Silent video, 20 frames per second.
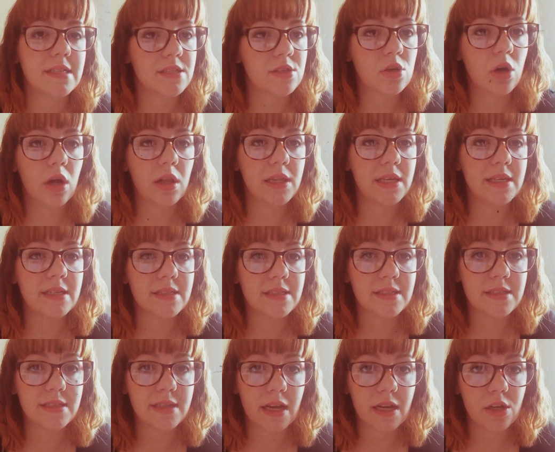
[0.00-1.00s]
his colleagues
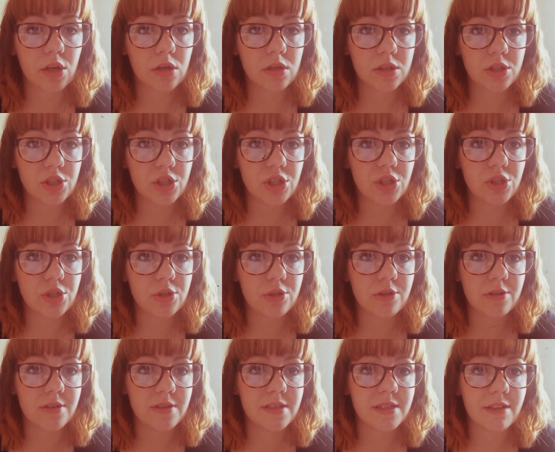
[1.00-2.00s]
and psychology
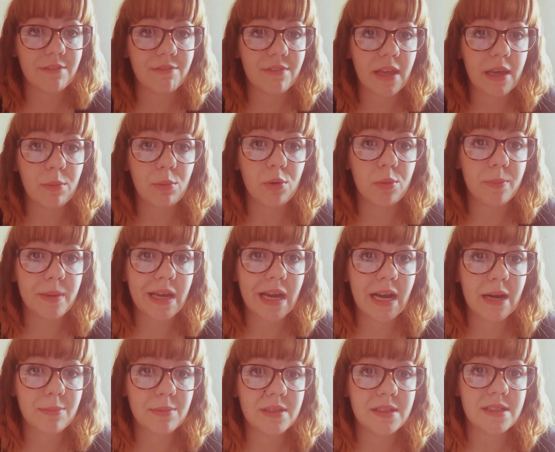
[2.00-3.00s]
students if they would be
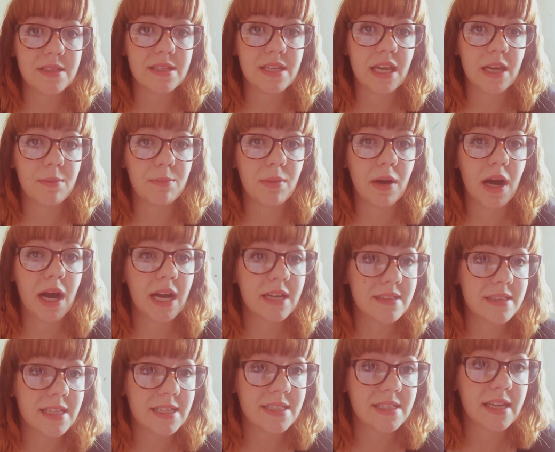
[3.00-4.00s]
happy to take part,
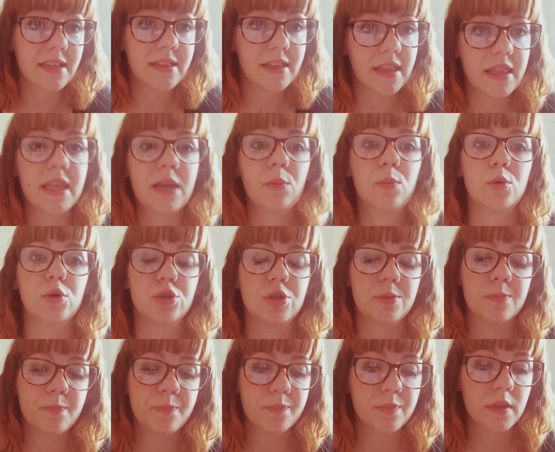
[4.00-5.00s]
and they said that they would.
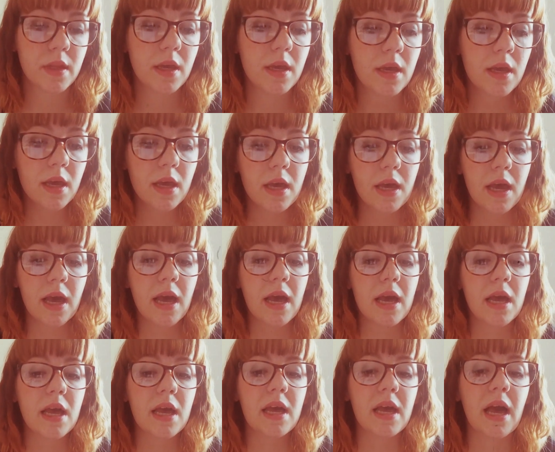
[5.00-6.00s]

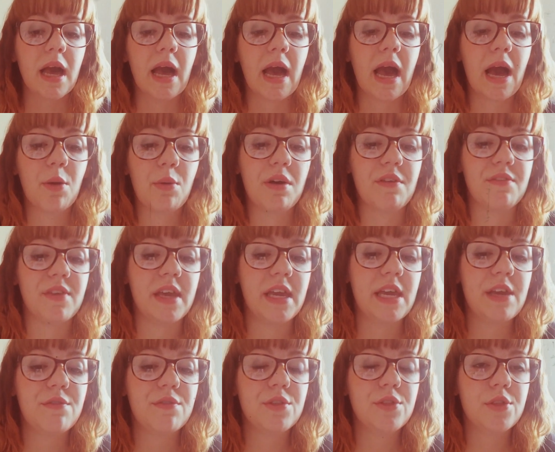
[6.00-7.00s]
However,
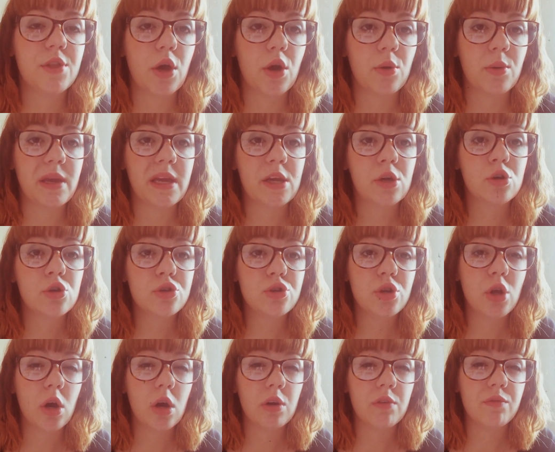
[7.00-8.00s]
even though he could
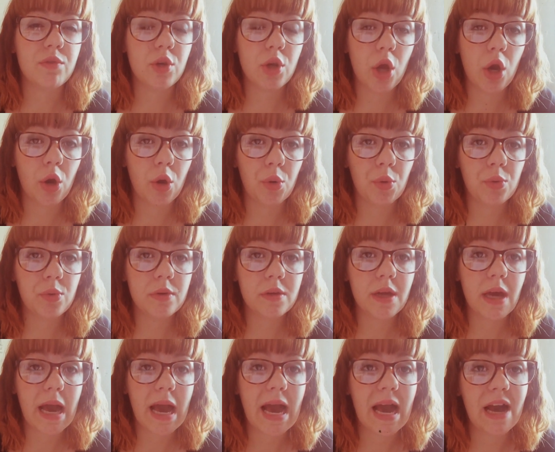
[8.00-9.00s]
not have known
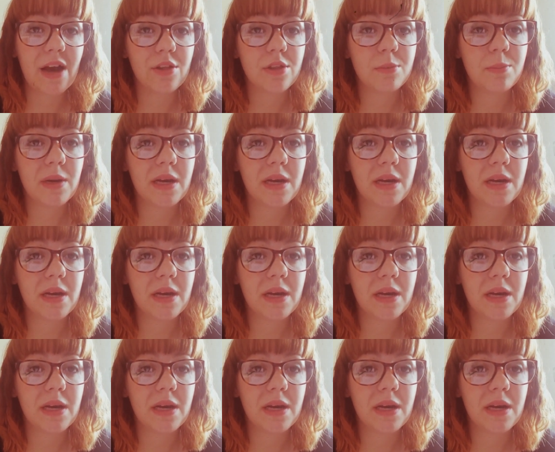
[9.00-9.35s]
how the